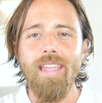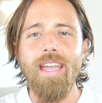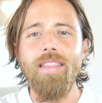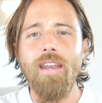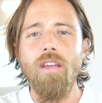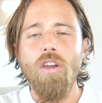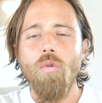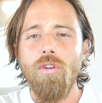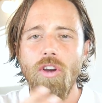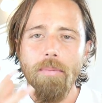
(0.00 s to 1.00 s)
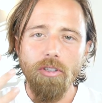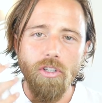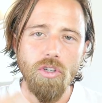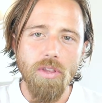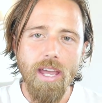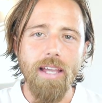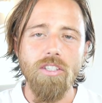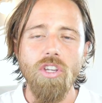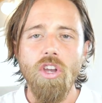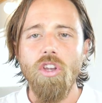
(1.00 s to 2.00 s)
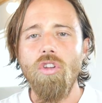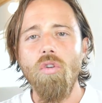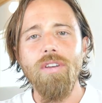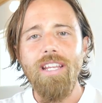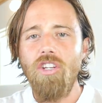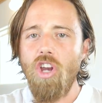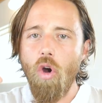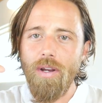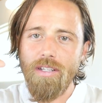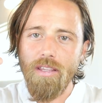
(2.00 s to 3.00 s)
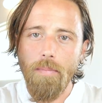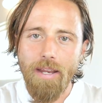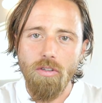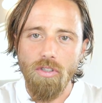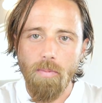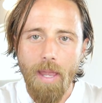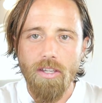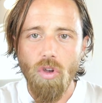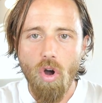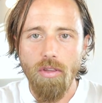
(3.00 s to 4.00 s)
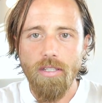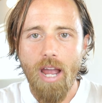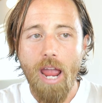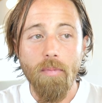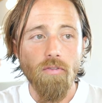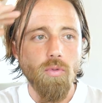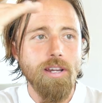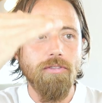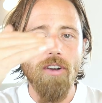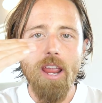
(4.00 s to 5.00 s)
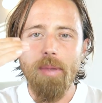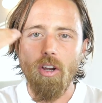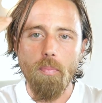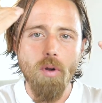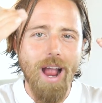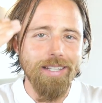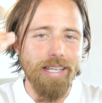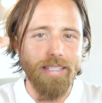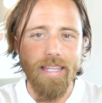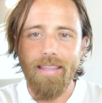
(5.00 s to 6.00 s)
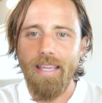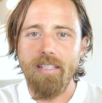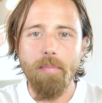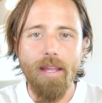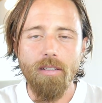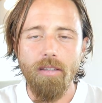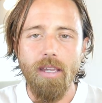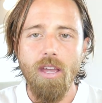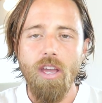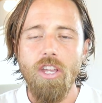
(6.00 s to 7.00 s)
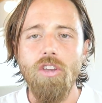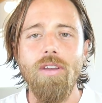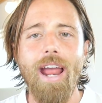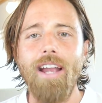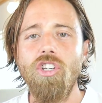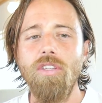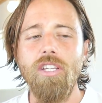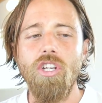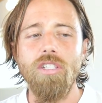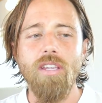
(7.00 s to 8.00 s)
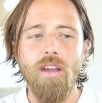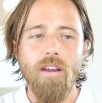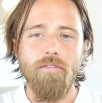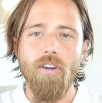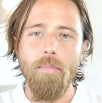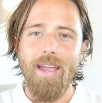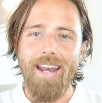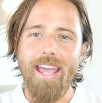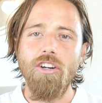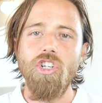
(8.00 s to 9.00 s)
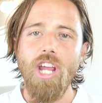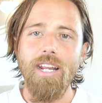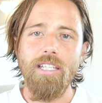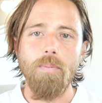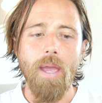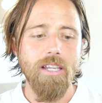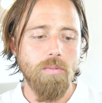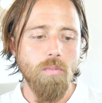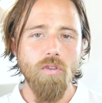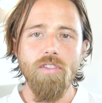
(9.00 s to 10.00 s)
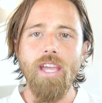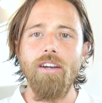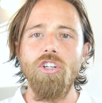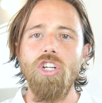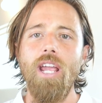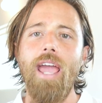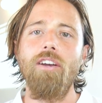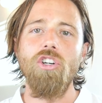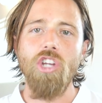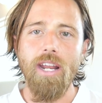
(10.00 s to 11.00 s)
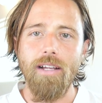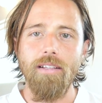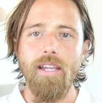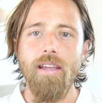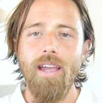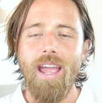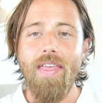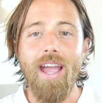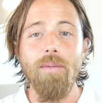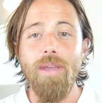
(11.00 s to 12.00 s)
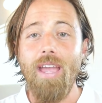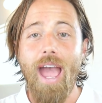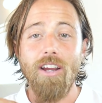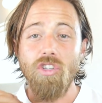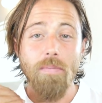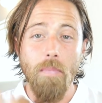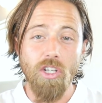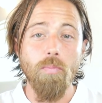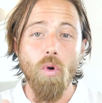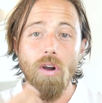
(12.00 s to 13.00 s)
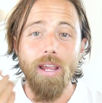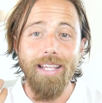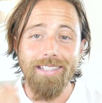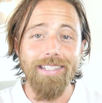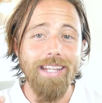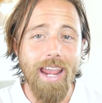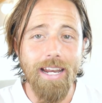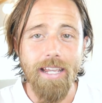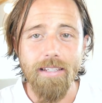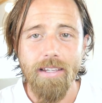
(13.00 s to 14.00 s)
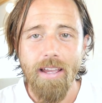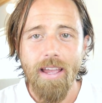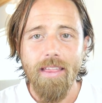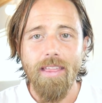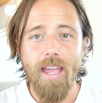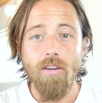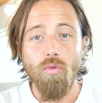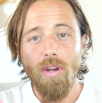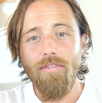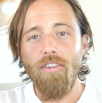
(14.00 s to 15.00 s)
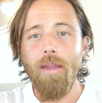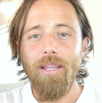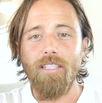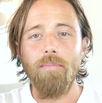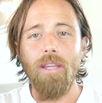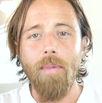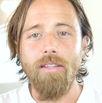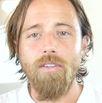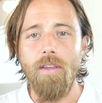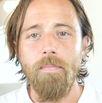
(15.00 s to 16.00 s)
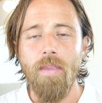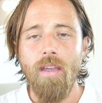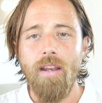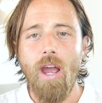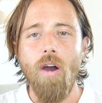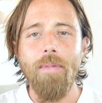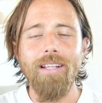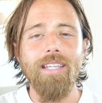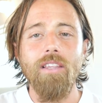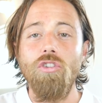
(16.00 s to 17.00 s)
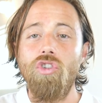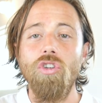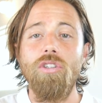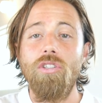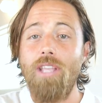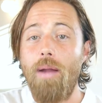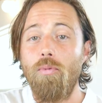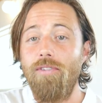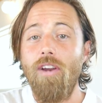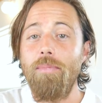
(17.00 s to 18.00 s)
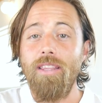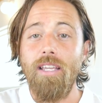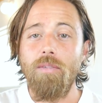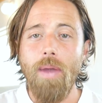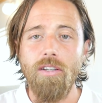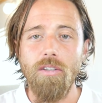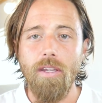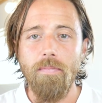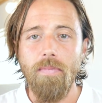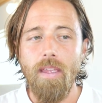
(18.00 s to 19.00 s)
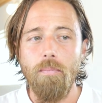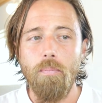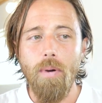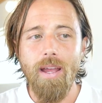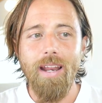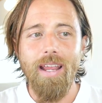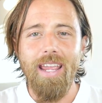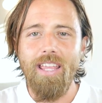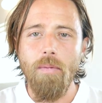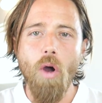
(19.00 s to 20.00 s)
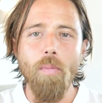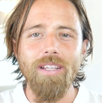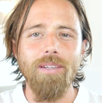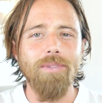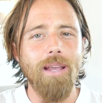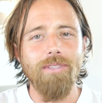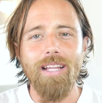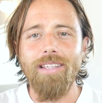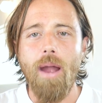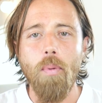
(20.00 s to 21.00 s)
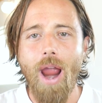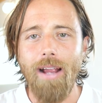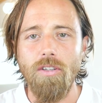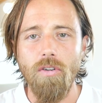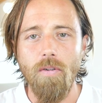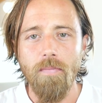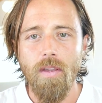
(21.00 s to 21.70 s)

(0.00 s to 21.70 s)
And then when you're able to do this, you don't need to go into the mental space all the time of reframing or processing things mentally. You can actually just, from an energetic space, move the energy energetically. And that can be actually much more instantaneous than reframing something mentally. Now, I'm not saying that you should stop reframing things mentally, but in the moment, sometimes that's not practical.